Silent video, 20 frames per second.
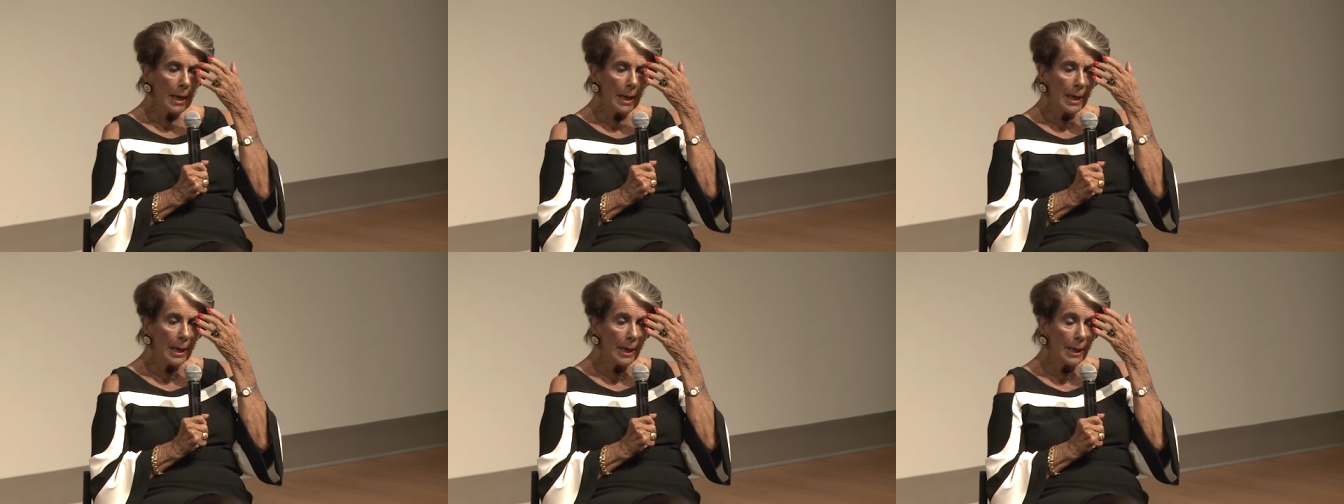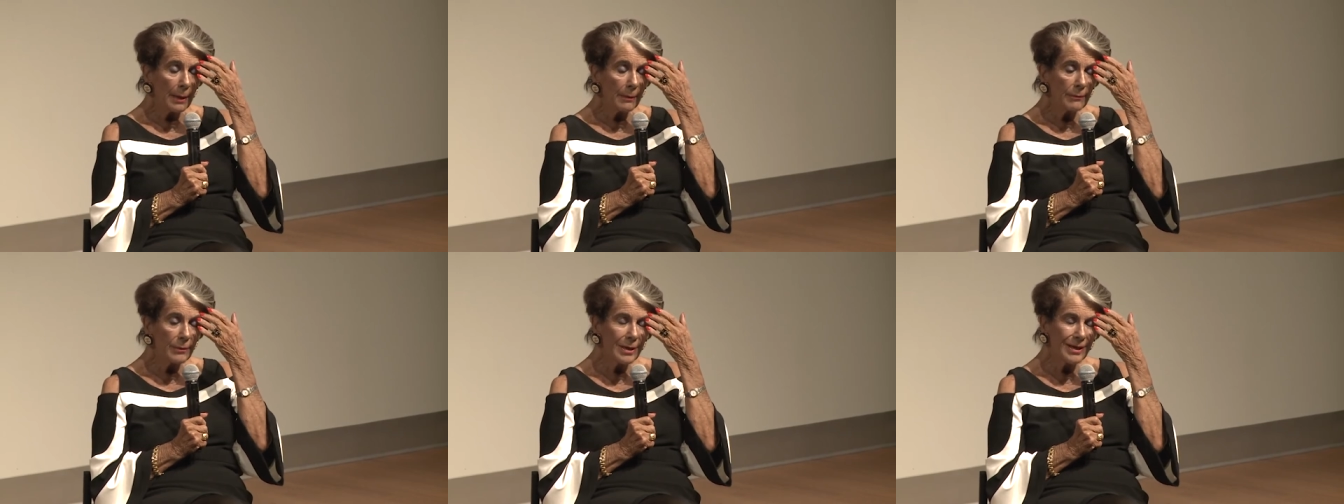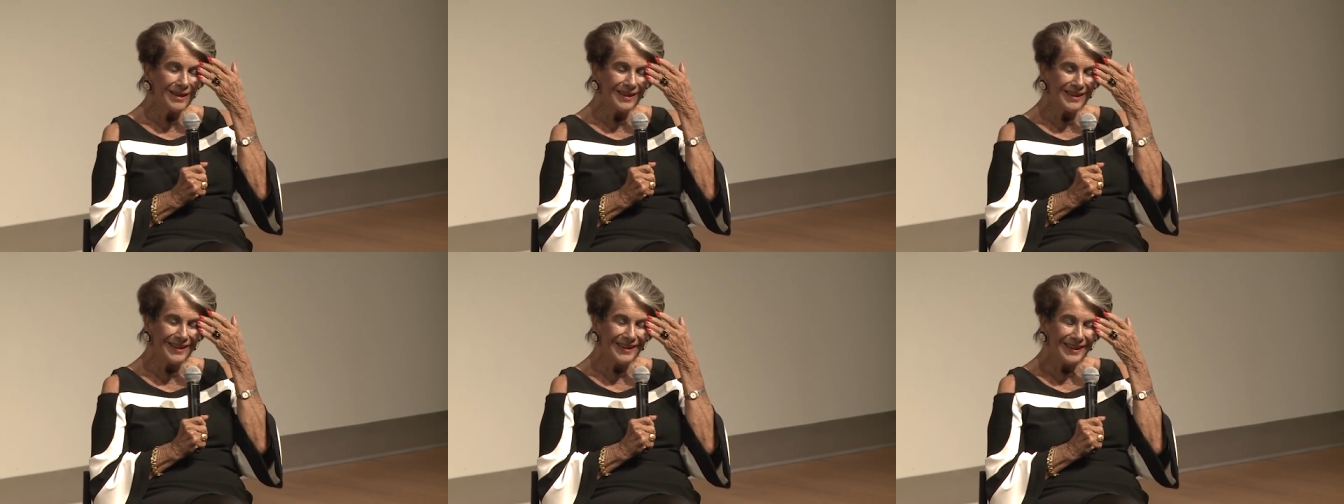And
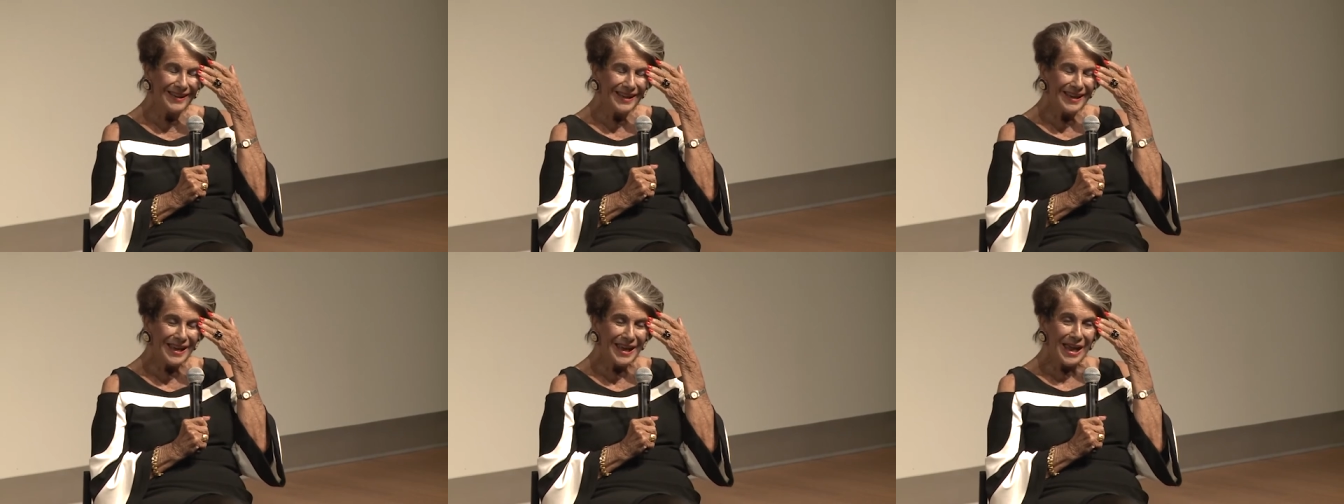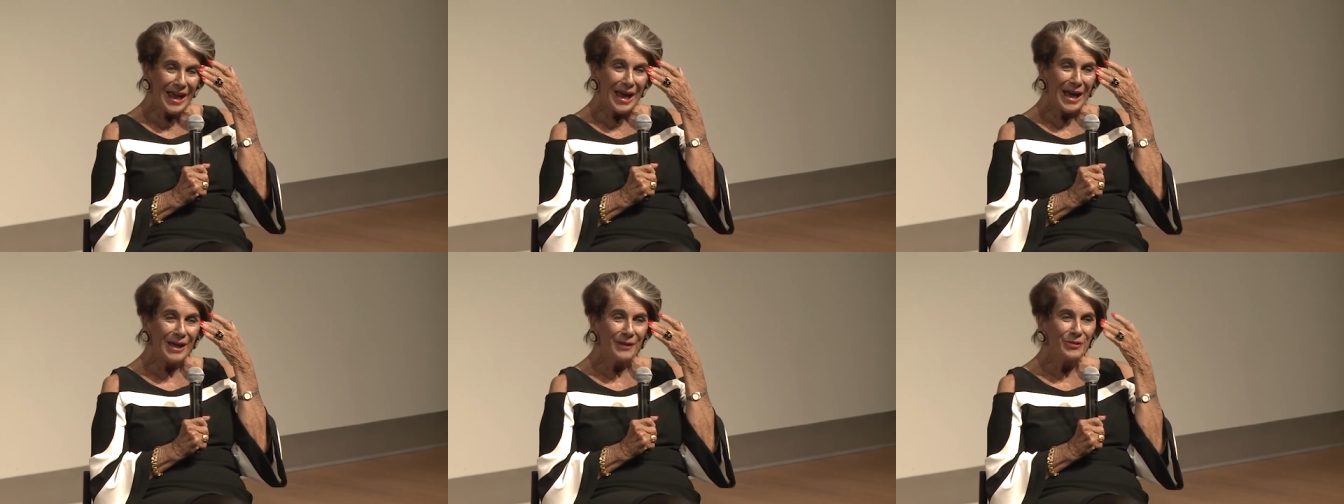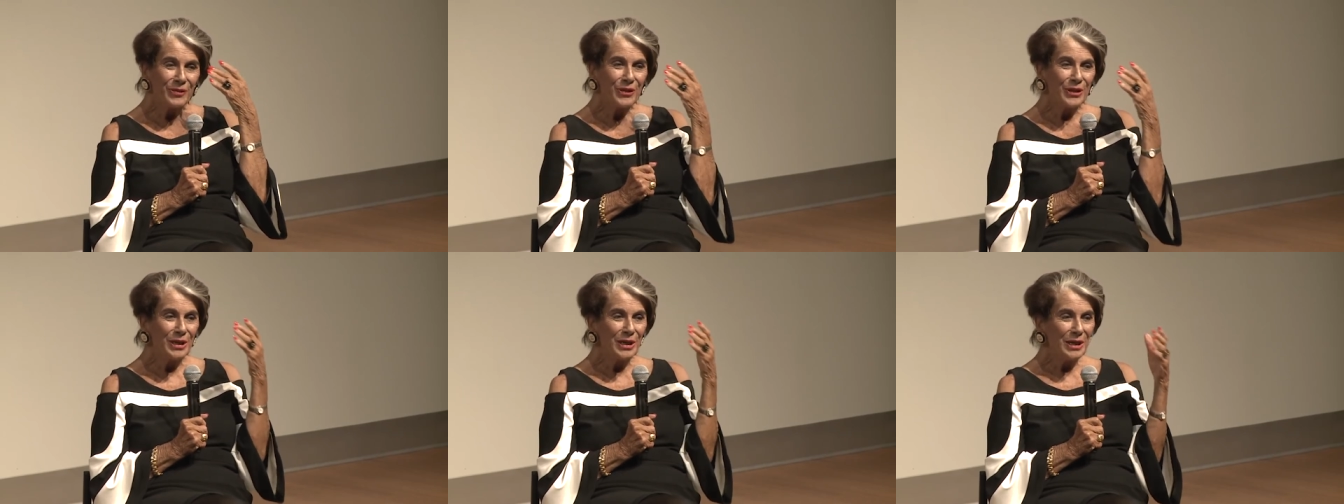at
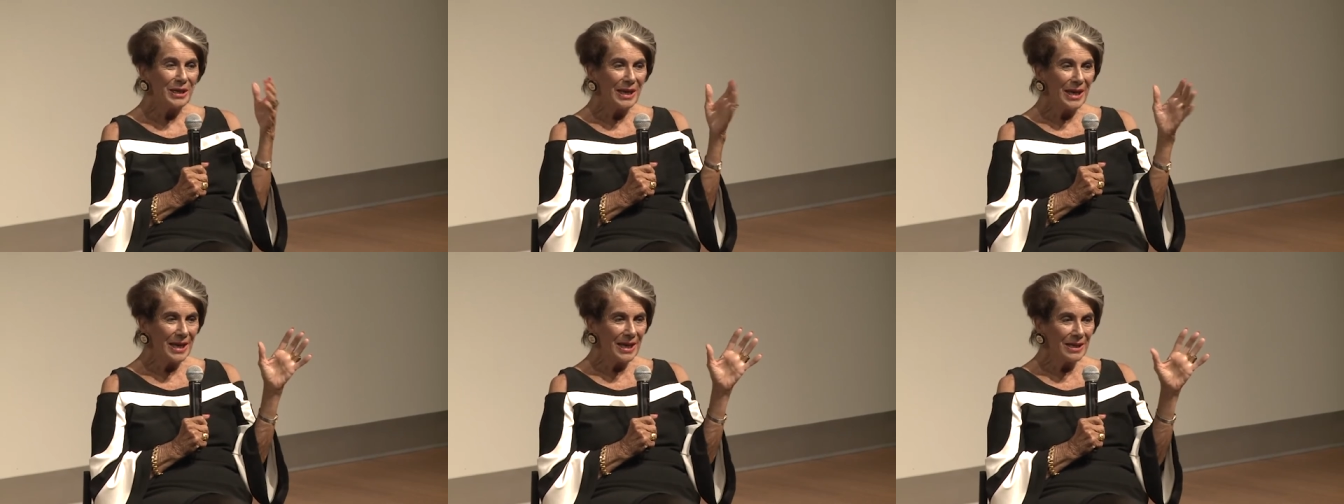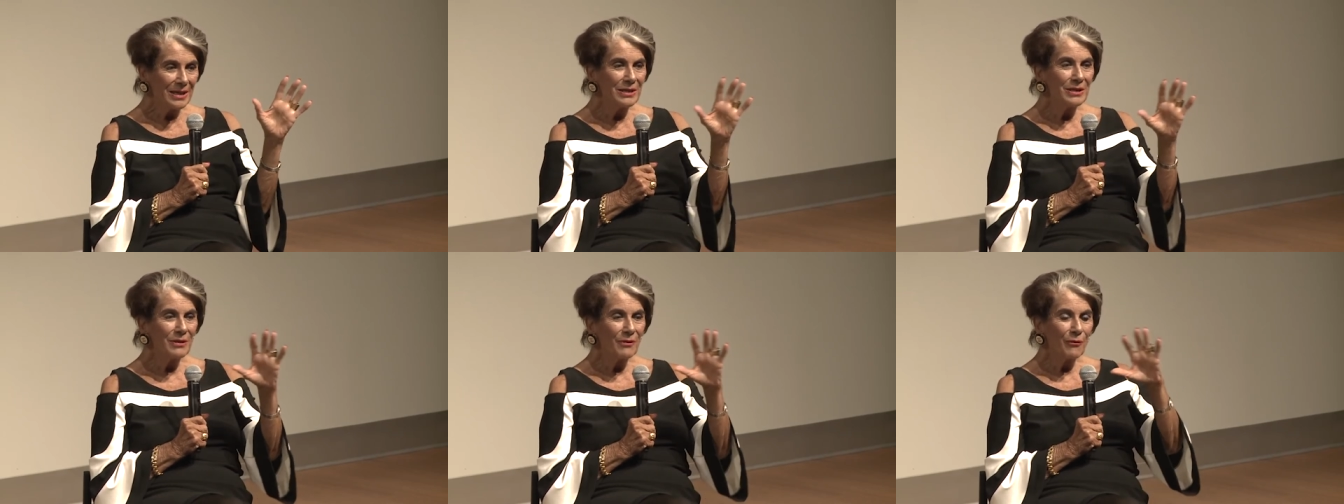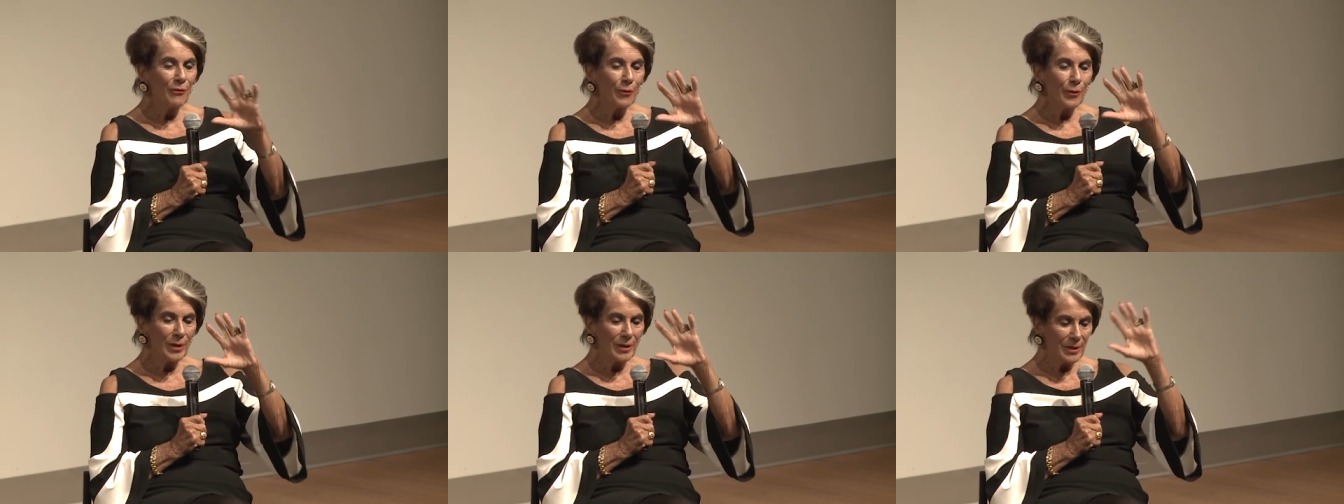the end
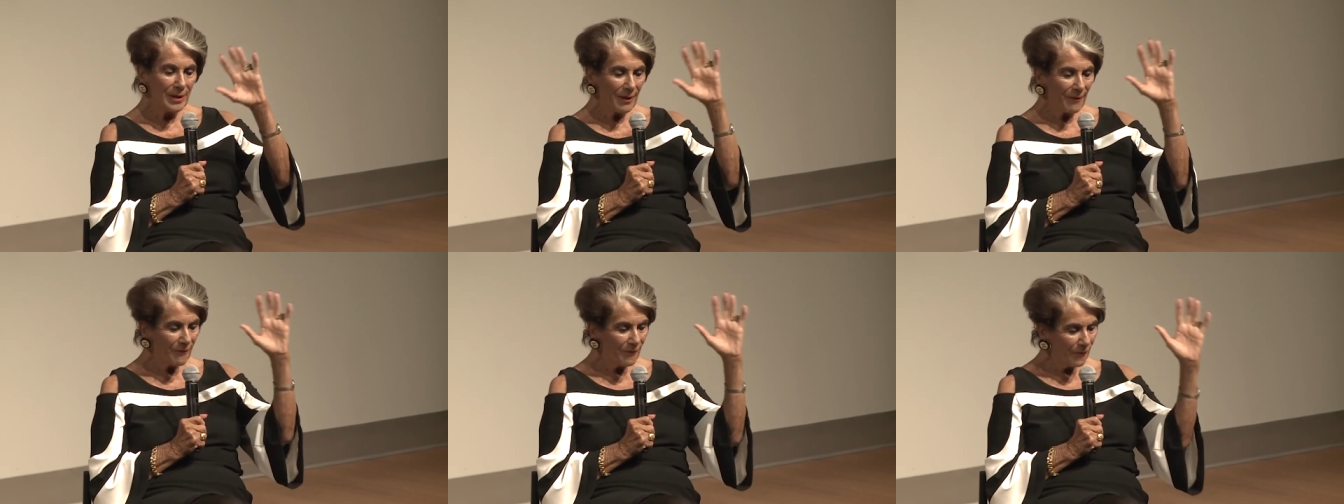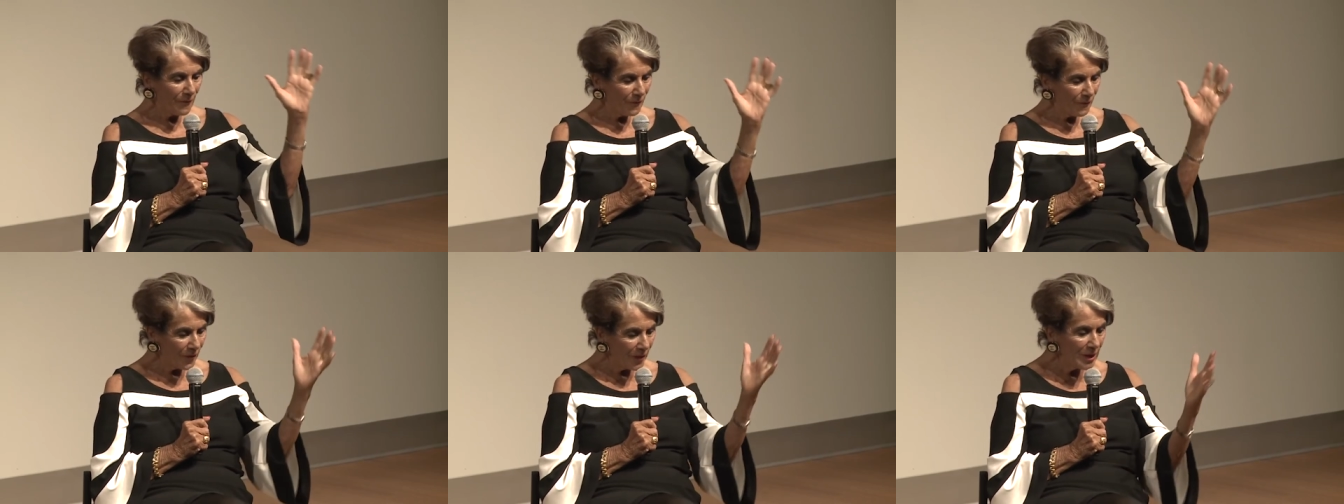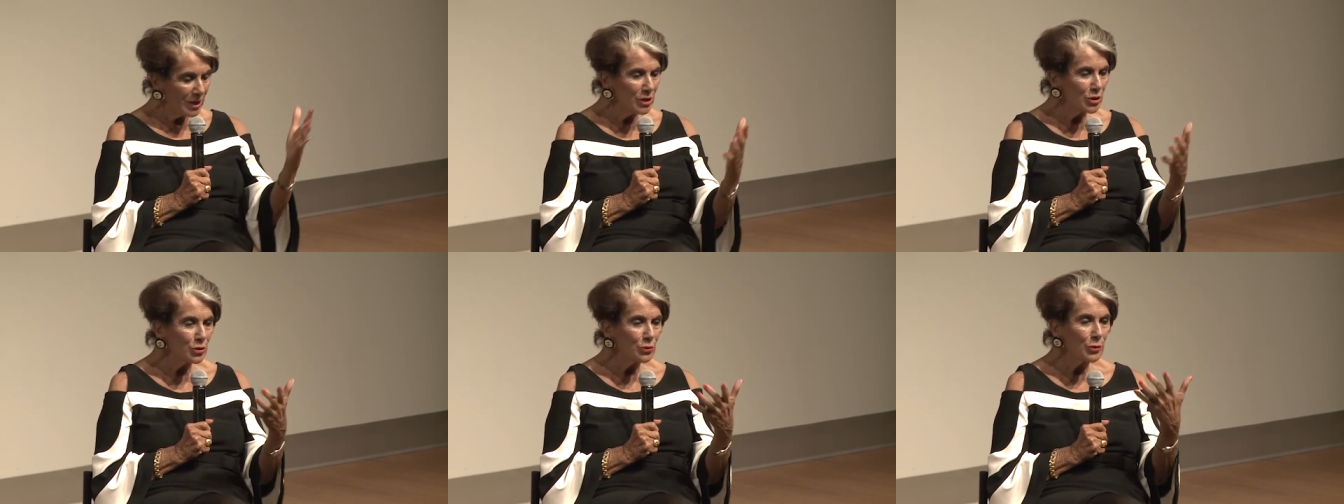of when they
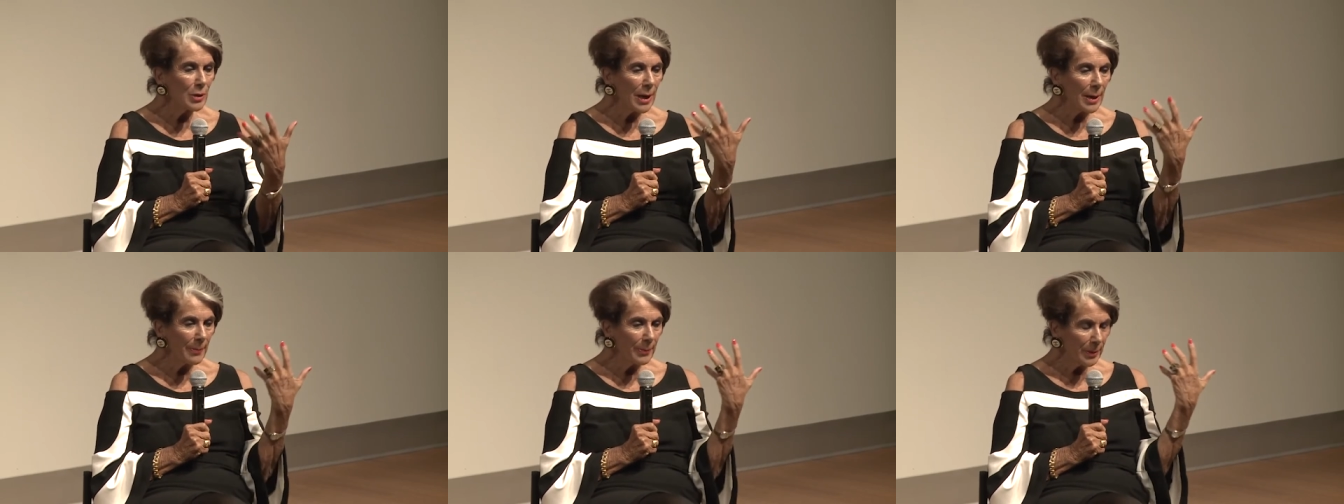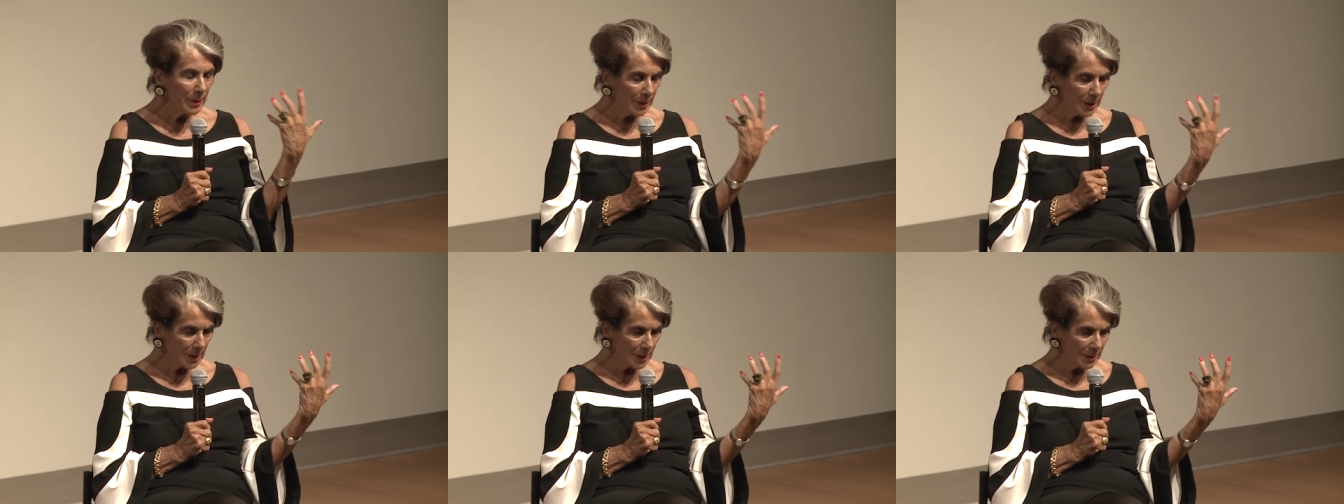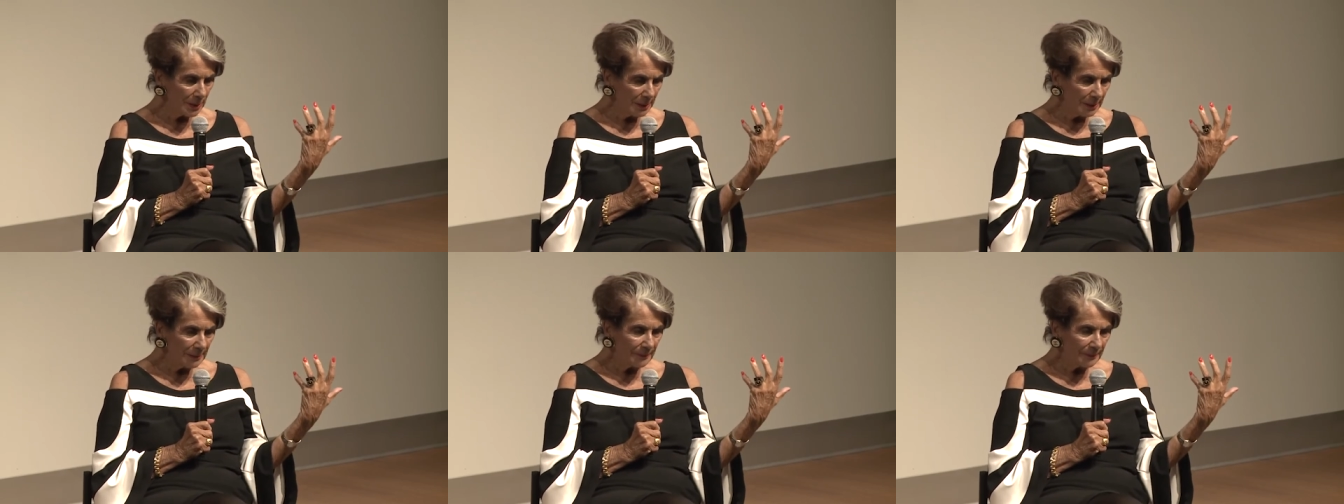finished wrapping it,